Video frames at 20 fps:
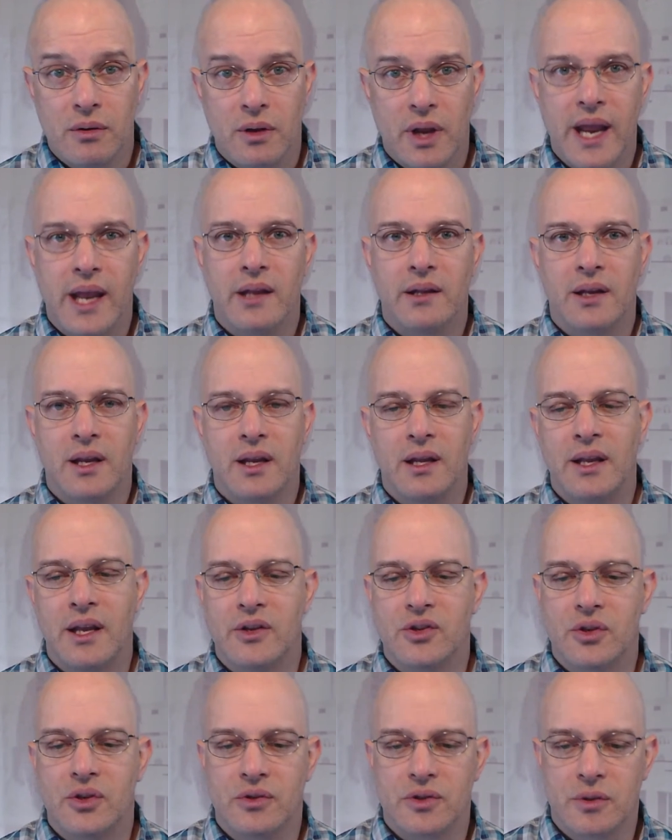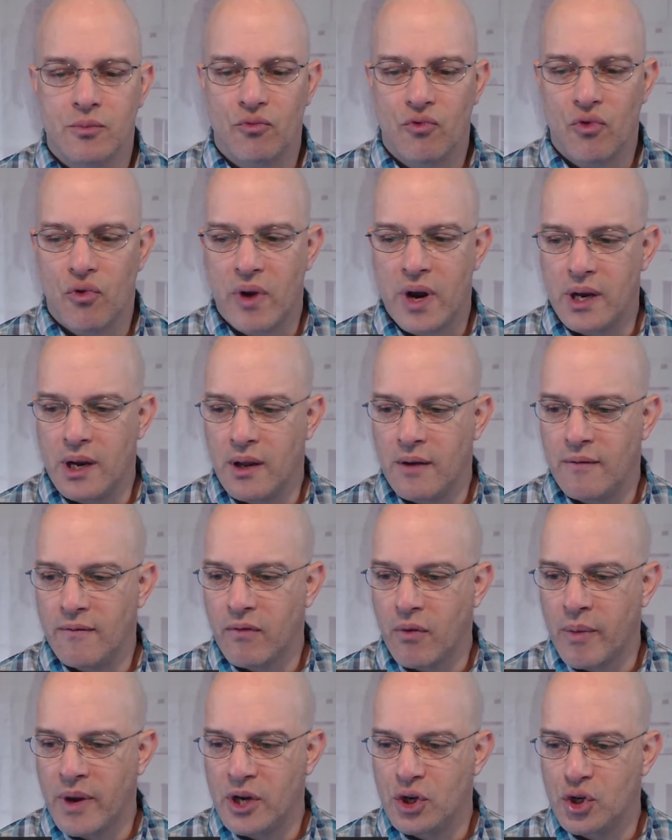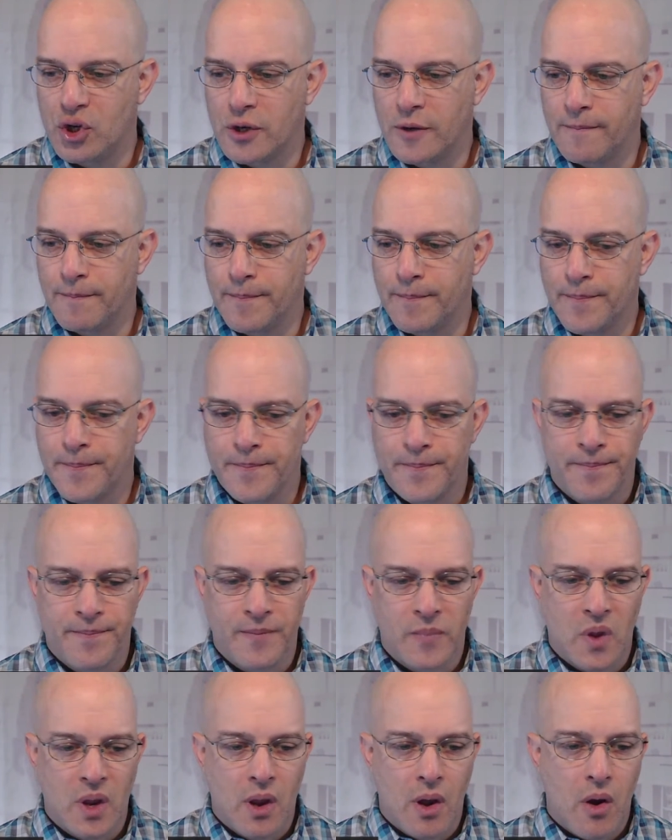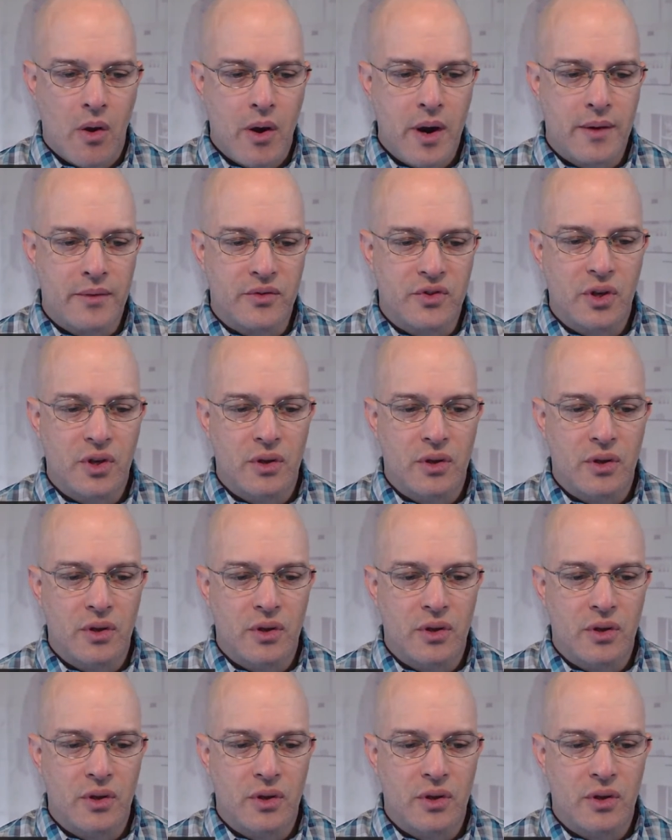and can get you some great information. All right, so